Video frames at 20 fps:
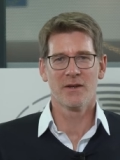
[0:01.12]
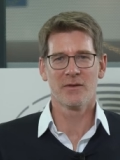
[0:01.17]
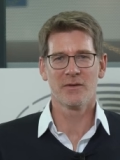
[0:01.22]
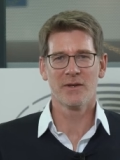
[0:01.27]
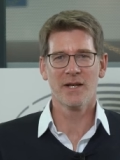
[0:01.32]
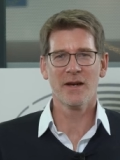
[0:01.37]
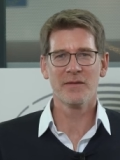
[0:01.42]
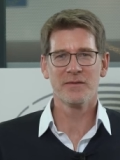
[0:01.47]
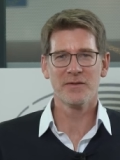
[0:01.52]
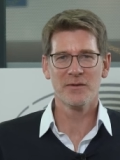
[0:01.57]

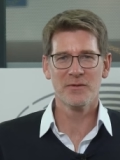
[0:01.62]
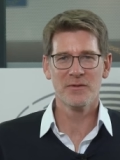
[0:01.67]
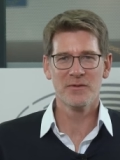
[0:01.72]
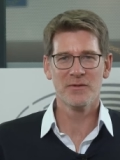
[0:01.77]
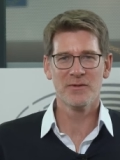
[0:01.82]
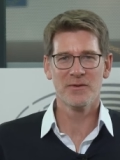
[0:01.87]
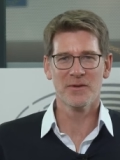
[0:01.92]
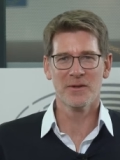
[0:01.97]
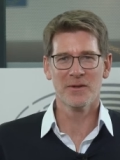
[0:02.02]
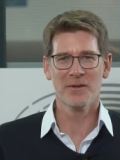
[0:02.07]
Good
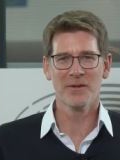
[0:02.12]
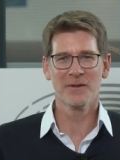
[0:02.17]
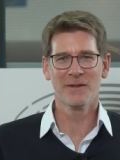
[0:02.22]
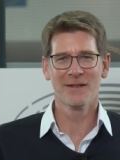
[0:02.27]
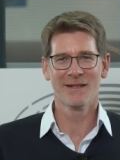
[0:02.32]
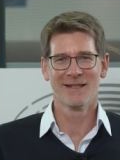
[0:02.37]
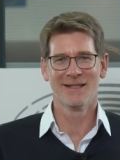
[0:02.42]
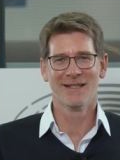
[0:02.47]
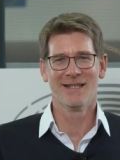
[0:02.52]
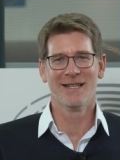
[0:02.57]
afternoon to
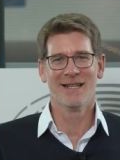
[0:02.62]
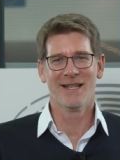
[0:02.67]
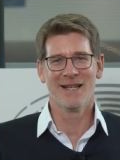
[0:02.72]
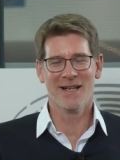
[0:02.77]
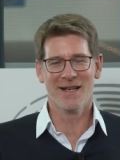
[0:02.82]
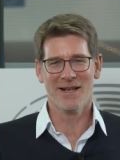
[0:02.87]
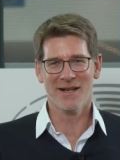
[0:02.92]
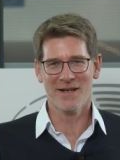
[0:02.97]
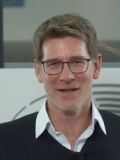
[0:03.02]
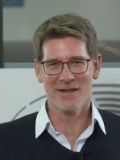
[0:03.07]
all.
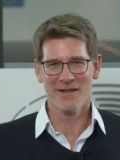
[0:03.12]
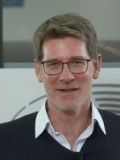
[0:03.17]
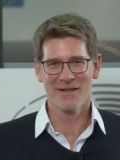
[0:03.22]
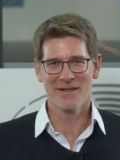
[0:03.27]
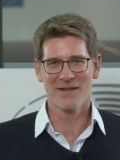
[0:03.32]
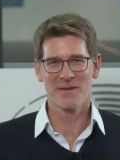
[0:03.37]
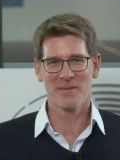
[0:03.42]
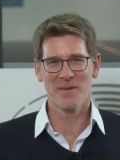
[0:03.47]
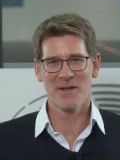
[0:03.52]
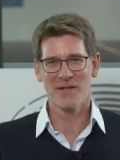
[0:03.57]

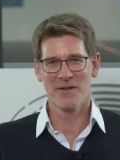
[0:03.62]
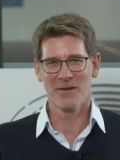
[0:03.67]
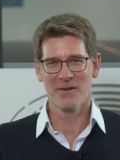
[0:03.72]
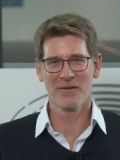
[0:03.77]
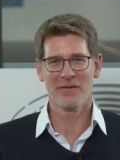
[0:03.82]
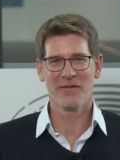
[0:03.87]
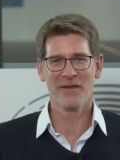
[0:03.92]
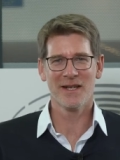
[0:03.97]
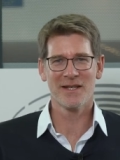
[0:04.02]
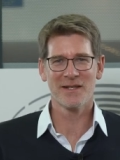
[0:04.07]

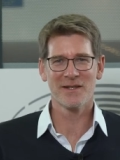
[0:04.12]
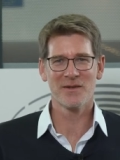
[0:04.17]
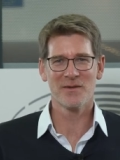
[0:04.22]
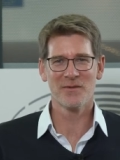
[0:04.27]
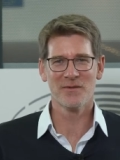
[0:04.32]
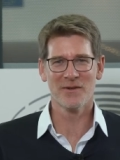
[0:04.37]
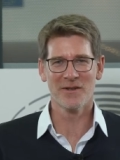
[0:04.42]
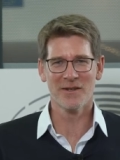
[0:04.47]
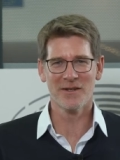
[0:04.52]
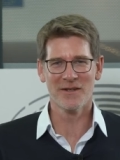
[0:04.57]
Special thanks
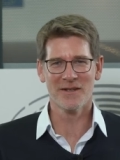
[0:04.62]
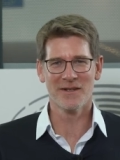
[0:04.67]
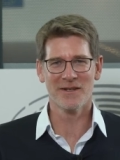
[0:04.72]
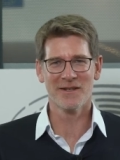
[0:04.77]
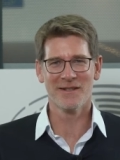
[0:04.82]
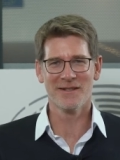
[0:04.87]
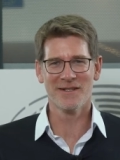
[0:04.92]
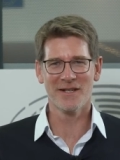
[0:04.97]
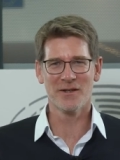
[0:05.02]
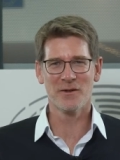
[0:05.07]
to
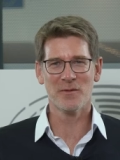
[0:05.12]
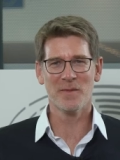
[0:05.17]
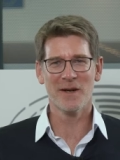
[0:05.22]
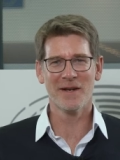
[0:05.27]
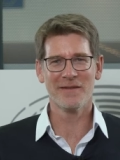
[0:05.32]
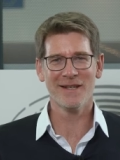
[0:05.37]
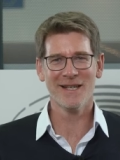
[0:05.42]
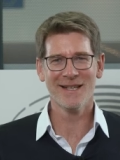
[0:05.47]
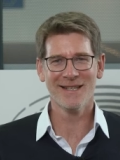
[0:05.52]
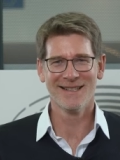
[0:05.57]
Diego
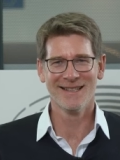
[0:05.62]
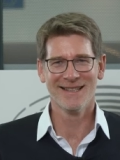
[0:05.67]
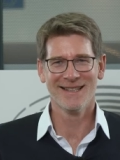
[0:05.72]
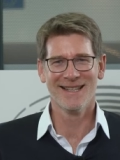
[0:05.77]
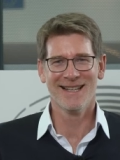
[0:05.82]
Pavia,